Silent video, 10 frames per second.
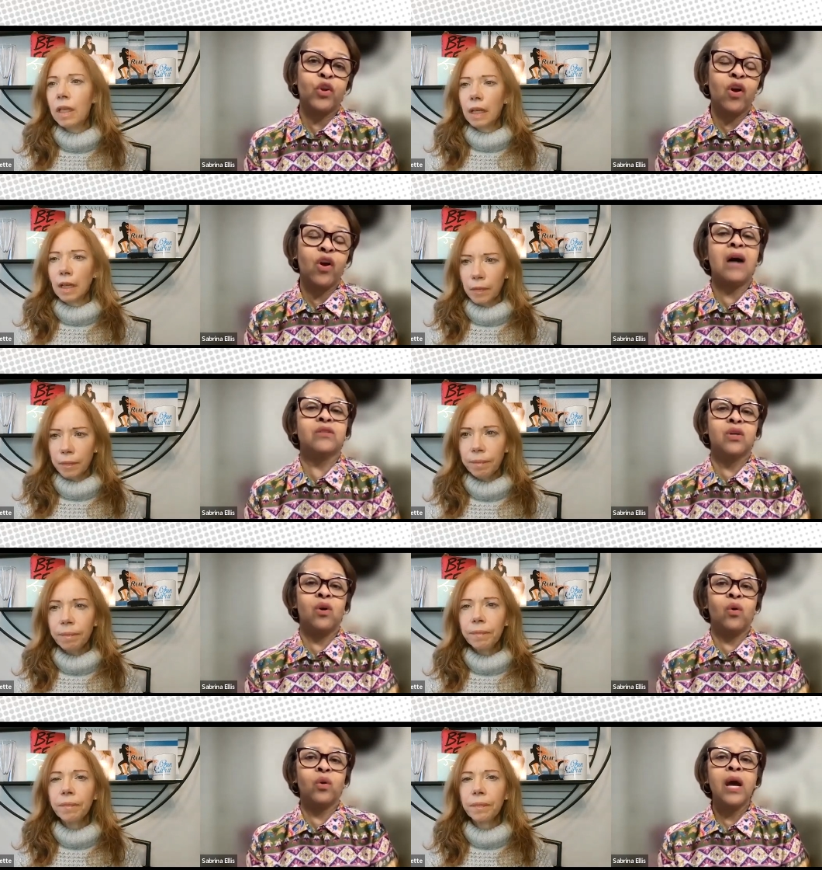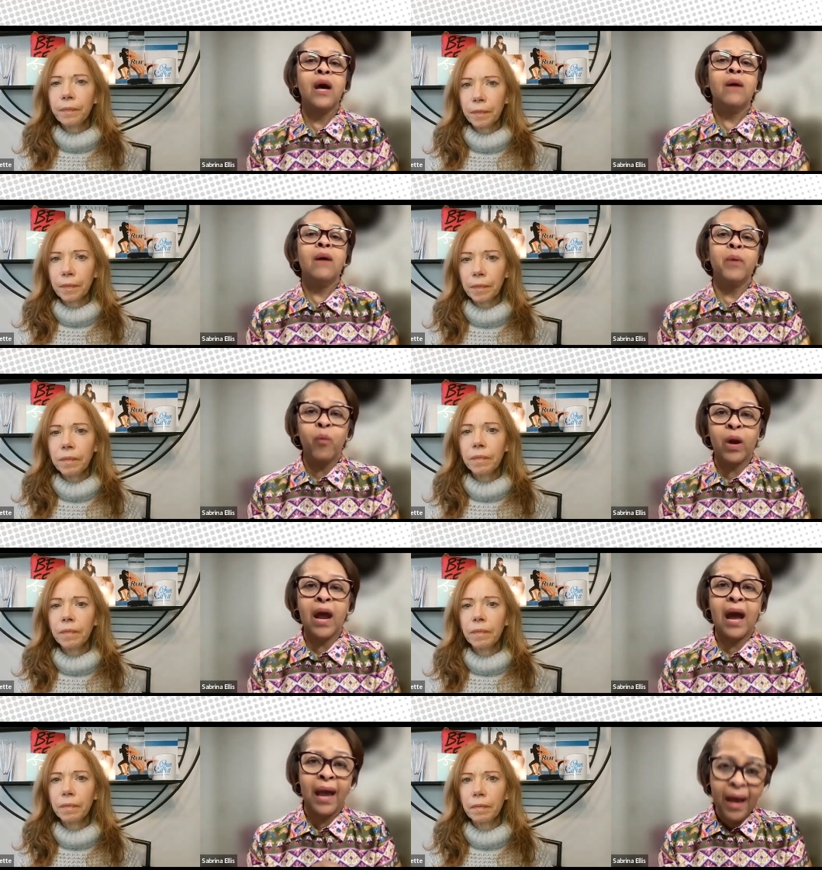Speaker 1: your household. But
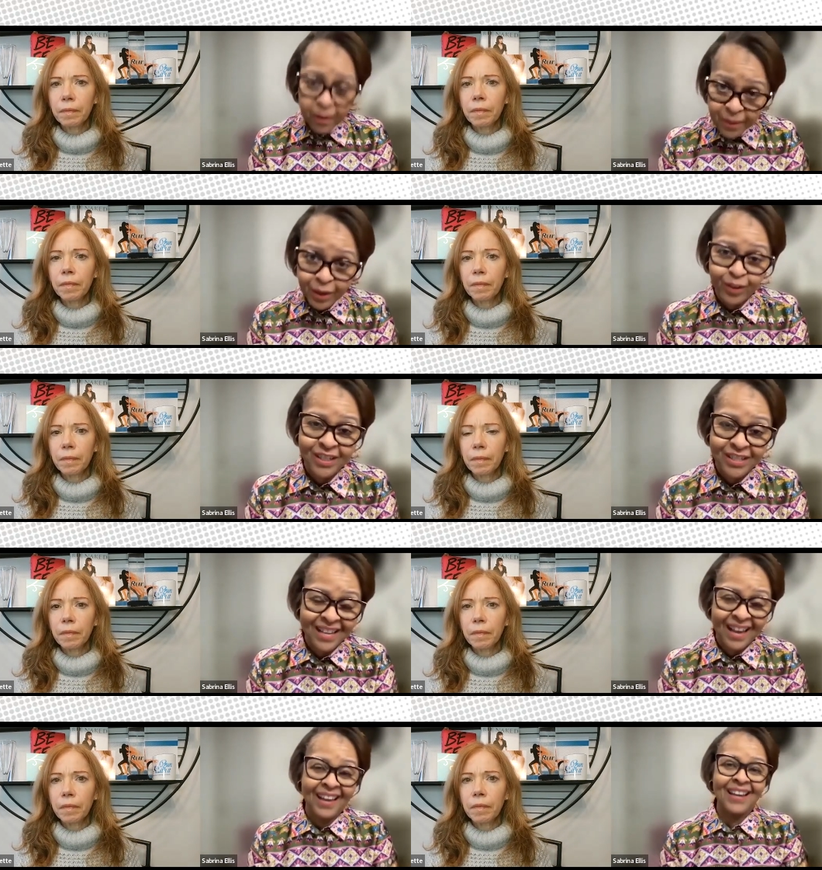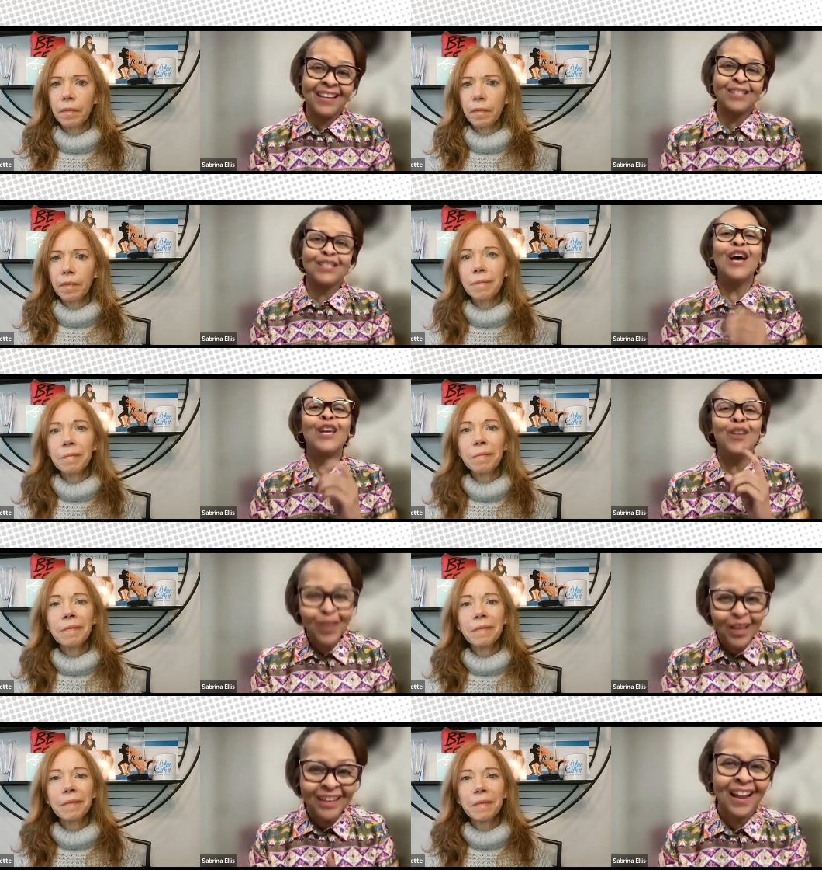what I am here to say is
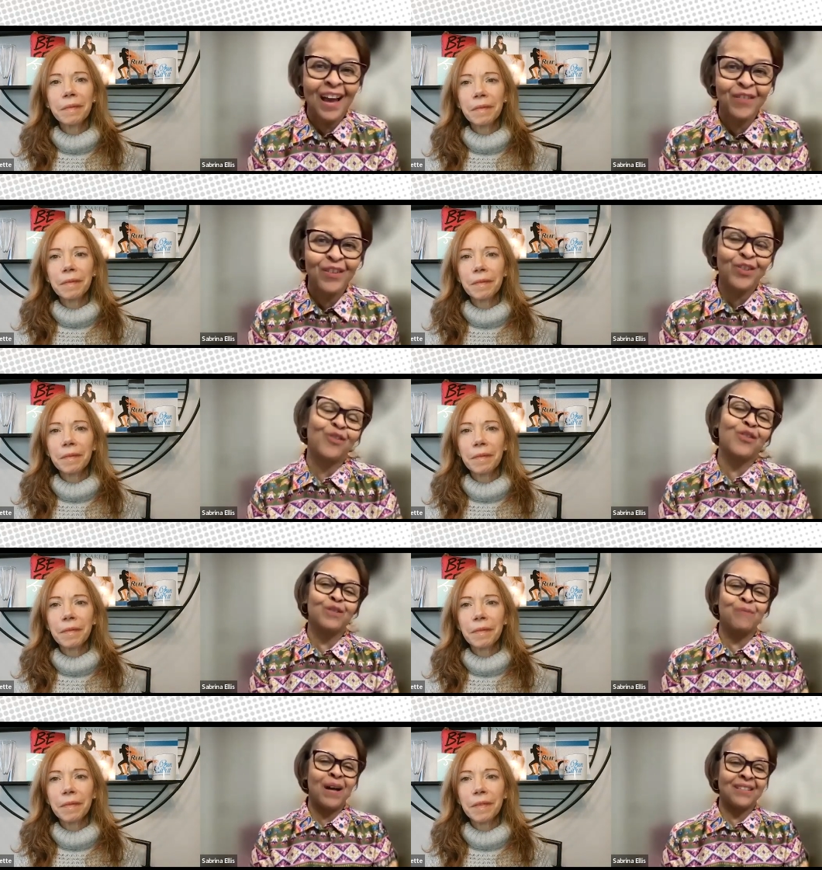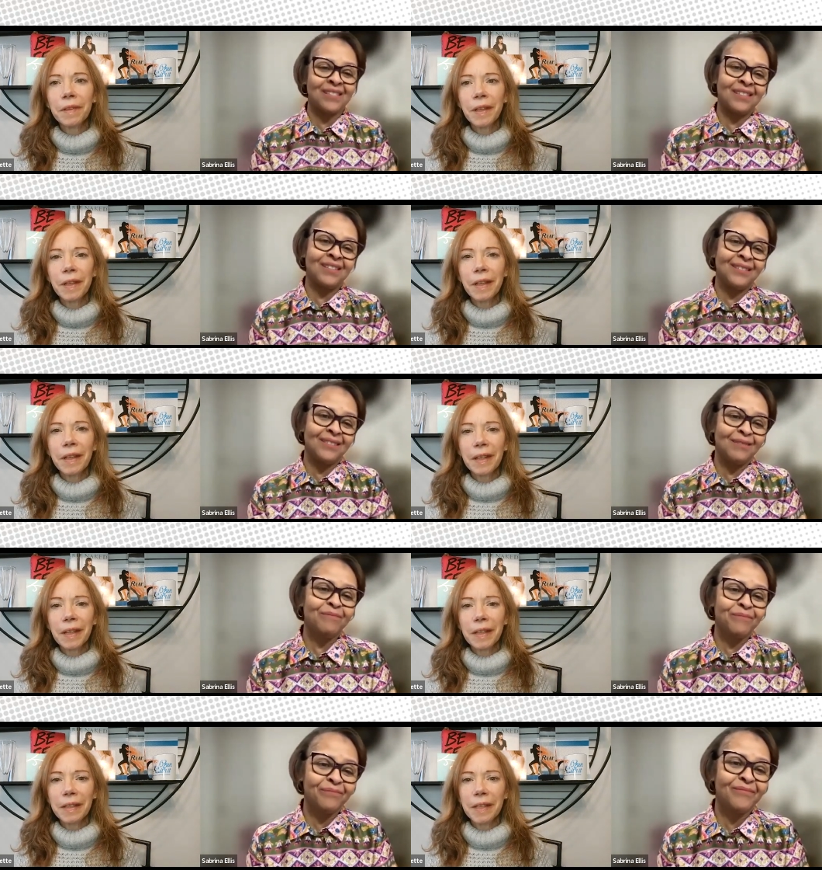you need a life insurance policy.
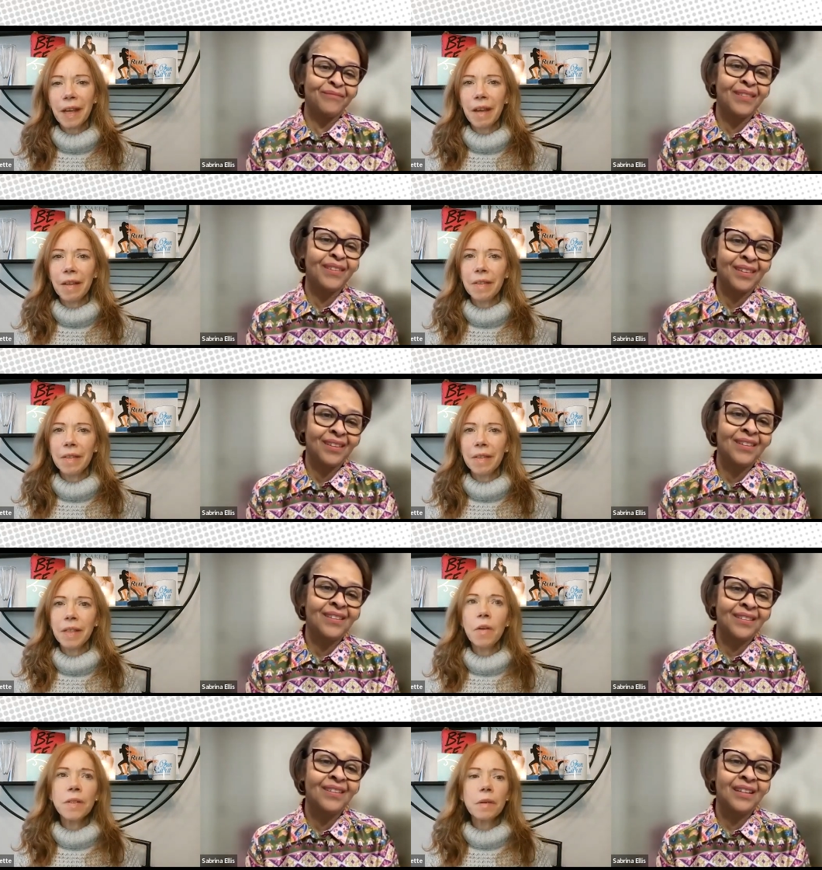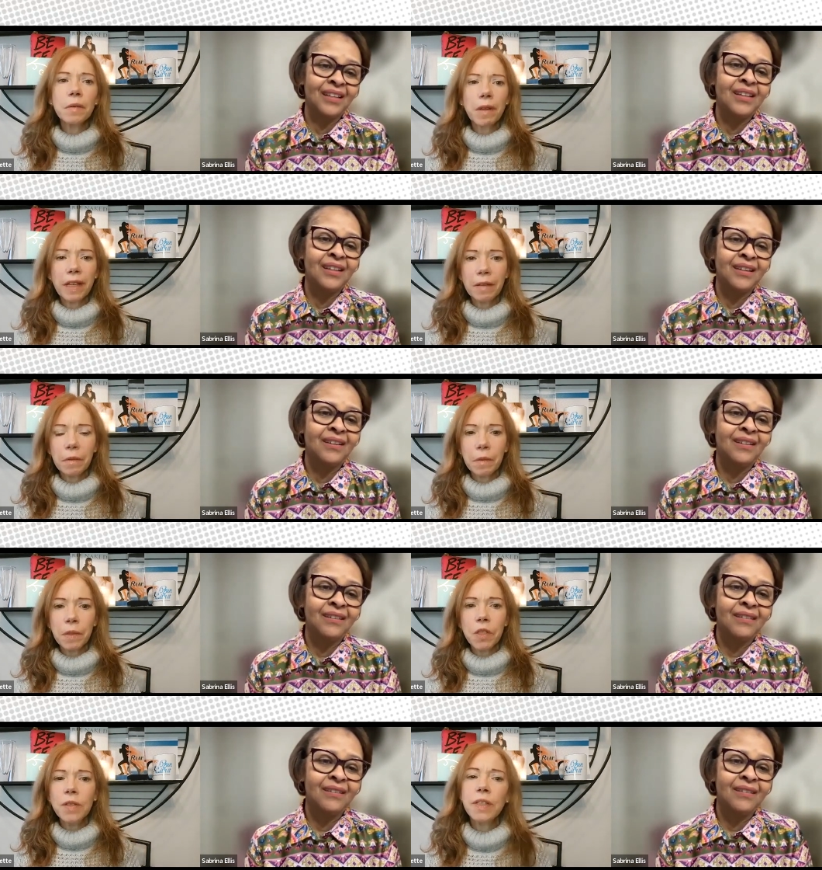
Speaker 2: Yes, and also like
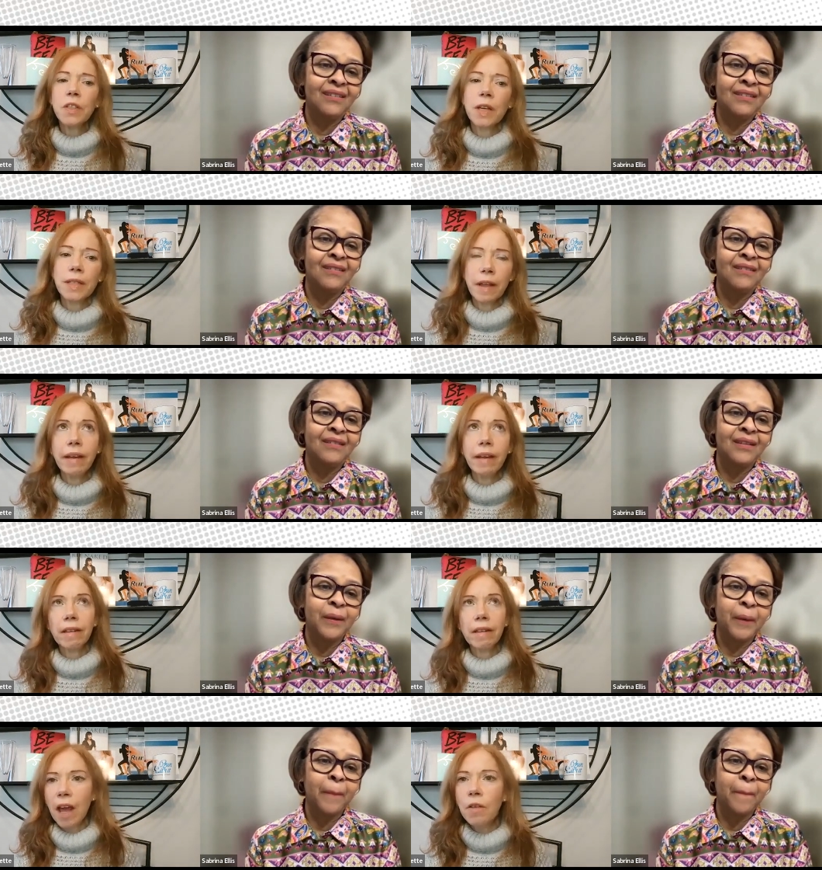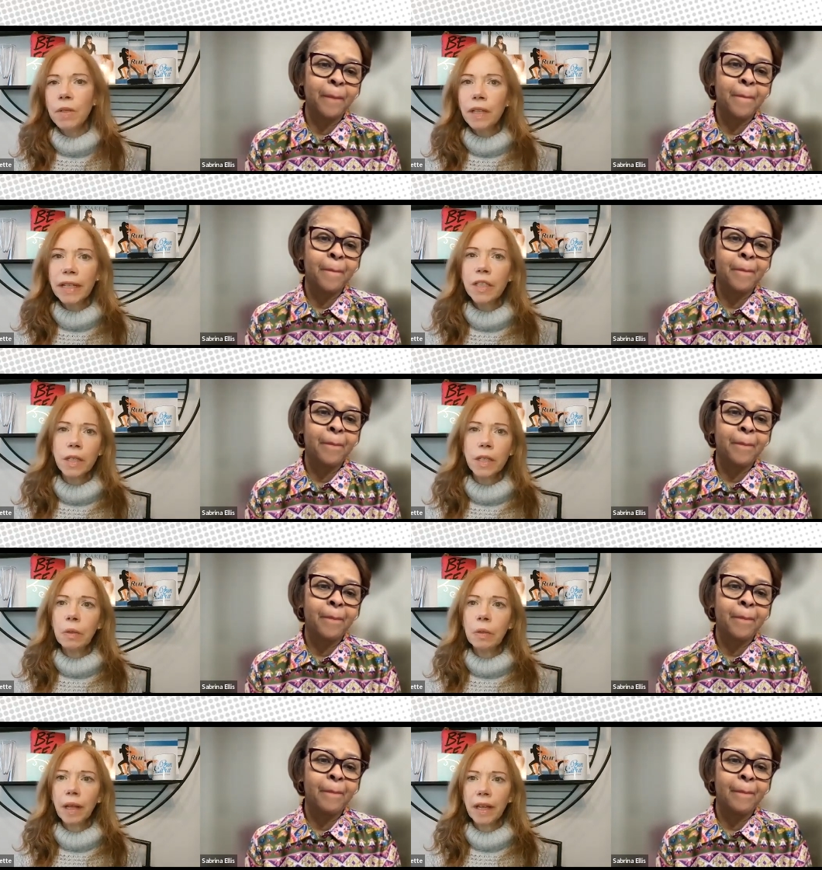would you suggest like counseling
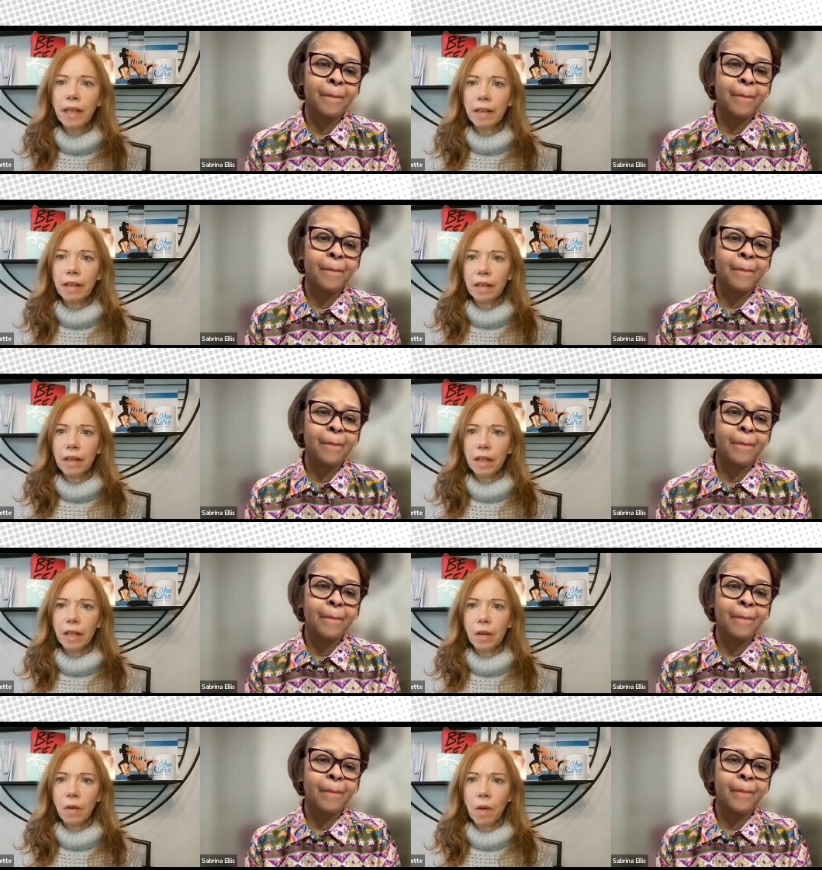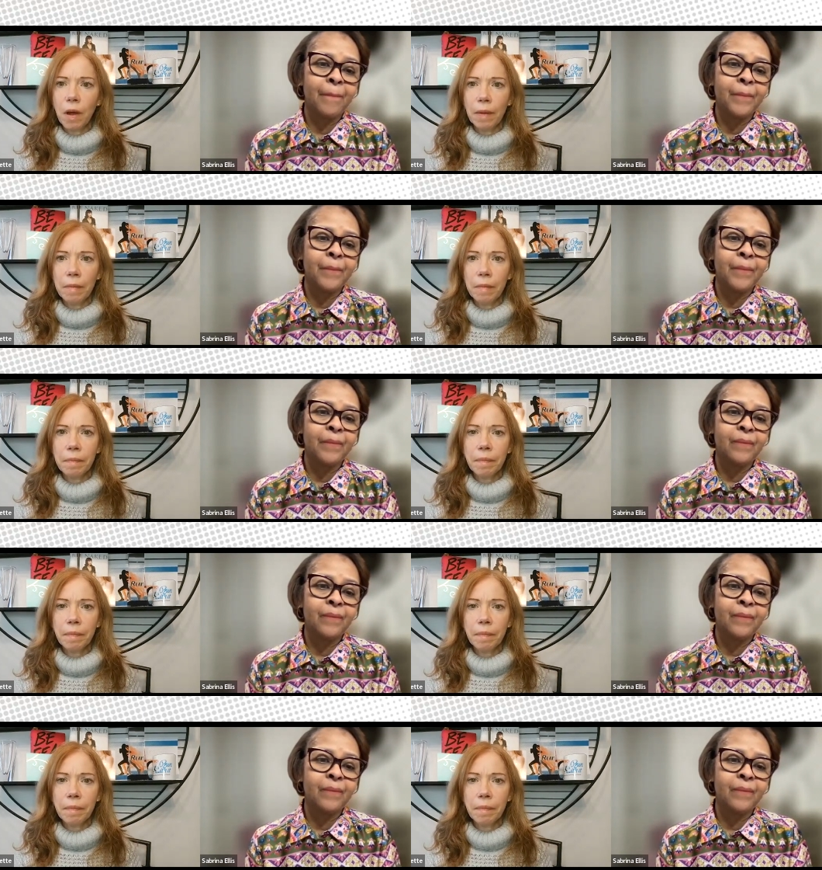too? Like, you know, um